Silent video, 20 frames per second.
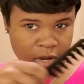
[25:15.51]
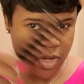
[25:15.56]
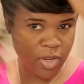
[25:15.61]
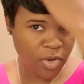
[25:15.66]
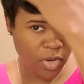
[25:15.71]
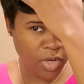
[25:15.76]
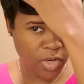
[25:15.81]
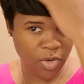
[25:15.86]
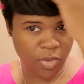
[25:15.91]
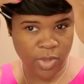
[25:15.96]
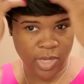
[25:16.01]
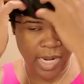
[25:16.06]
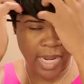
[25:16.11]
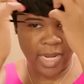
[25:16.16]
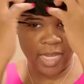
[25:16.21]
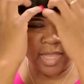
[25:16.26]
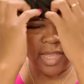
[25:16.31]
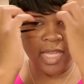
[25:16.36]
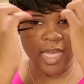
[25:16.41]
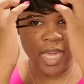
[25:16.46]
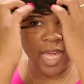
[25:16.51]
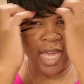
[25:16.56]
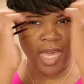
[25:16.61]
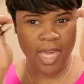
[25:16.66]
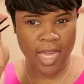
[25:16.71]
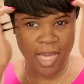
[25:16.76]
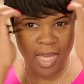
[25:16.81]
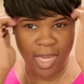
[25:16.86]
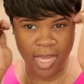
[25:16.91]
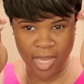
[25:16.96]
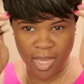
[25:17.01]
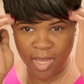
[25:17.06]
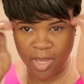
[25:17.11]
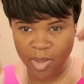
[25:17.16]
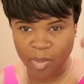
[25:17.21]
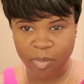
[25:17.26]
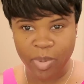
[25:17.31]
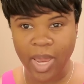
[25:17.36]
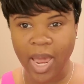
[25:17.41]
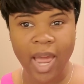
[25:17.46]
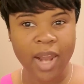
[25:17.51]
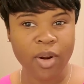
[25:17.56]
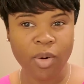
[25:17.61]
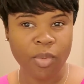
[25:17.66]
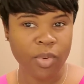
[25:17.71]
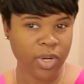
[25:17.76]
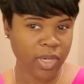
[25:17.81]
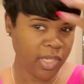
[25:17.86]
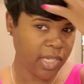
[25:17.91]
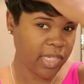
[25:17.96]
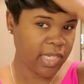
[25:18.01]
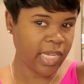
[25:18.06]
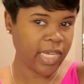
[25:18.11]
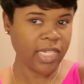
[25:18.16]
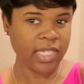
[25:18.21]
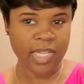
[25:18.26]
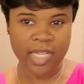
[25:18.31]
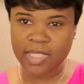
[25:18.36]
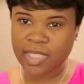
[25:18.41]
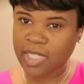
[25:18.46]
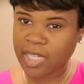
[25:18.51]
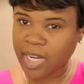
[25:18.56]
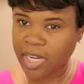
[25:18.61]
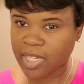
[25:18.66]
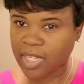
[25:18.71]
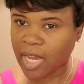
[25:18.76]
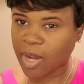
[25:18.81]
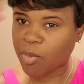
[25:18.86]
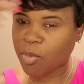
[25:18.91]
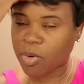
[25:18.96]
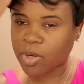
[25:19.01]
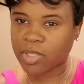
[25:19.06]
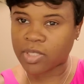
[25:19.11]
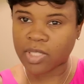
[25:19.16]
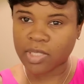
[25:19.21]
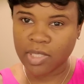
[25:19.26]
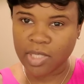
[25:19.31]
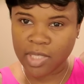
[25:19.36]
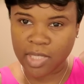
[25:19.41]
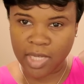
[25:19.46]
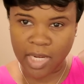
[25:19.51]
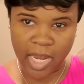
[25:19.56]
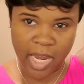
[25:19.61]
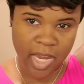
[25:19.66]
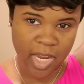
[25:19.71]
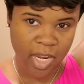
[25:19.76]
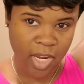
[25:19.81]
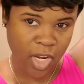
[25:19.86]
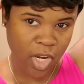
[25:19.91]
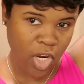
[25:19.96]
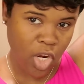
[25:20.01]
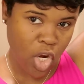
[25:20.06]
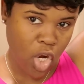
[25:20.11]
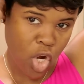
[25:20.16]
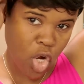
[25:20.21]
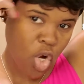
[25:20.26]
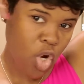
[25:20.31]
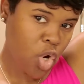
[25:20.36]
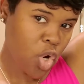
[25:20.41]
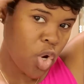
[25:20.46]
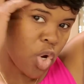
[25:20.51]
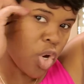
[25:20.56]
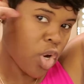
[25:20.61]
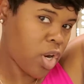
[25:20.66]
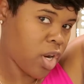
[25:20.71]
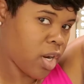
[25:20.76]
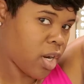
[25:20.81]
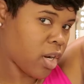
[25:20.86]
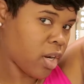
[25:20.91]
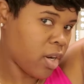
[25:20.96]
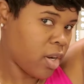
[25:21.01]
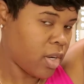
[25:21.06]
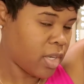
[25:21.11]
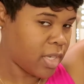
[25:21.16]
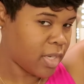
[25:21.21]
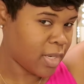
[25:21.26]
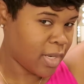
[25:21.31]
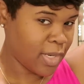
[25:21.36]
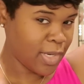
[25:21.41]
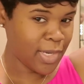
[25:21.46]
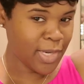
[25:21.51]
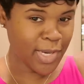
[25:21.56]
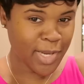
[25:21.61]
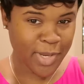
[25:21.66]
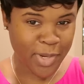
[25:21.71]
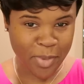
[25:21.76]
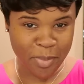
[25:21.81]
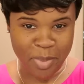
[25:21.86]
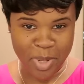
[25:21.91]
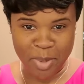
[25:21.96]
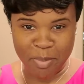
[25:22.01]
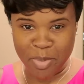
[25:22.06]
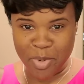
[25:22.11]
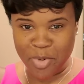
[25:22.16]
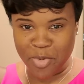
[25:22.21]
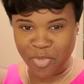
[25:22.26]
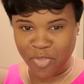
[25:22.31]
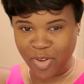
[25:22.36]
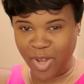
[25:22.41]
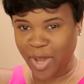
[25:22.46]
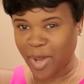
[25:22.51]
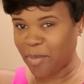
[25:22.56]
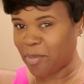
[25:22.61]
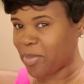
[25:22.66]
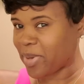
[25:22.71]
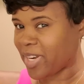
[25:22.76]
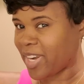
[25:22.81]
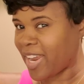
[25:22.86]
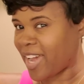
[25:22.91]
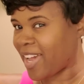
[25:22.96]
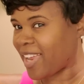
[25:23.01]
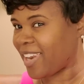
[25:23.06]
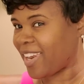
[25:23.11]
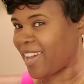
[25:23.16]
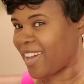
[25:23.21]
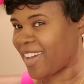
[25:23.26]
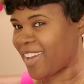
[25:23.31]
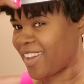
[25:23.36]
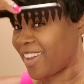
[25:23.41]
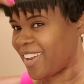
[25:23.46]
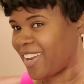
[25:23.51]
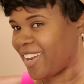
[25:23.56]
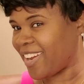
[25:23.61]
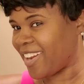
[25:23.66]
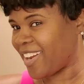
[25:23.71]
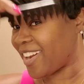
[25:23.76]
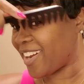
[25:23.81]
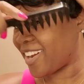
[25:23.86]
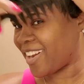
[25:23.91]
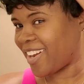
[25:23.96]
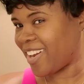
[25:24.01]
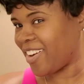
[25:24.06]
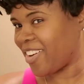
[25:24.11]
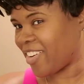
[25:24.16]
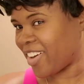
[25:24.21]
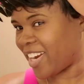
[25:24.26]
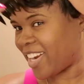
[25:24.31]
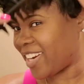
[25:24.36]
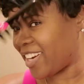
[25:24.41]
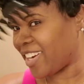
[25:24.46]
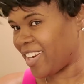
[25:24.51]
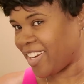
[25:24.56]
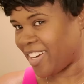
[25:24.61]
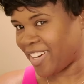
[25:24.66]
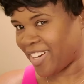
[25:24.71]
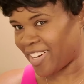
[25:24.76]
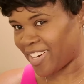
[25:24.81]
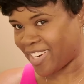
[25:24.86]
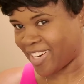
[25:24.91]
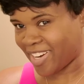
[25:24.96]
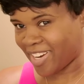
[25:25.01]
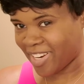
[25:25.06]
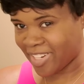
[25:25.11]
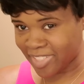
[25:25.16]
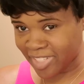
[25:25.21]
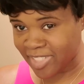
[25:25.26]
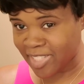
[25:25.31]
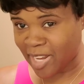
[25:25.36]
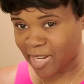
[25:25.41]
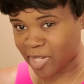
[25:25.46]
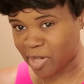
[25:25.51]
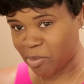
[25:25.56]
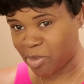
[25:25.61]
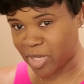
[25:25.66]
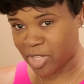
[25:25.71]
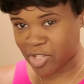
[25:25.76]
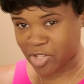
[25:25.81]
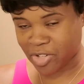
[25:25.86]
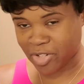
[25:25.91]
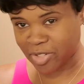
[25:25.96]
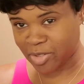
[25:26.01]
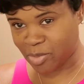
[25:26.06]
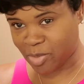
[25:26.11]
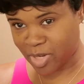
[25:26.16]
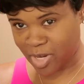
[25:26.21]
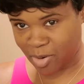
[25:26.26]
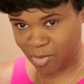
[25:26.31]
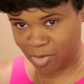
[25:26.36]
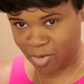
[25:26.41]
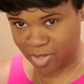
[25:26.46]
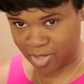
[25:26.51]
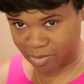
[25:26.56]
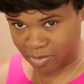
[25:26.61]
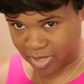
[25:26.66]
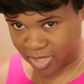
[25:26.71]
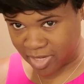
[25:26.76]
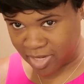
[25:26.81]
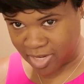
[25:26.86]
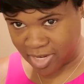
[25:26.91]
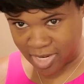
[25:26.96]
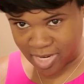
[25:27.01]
You can do it like that, but I don't want to look like that today. I want it to look like curling a little bit bouffant, but not like granny. Just like the picture is what I want to be.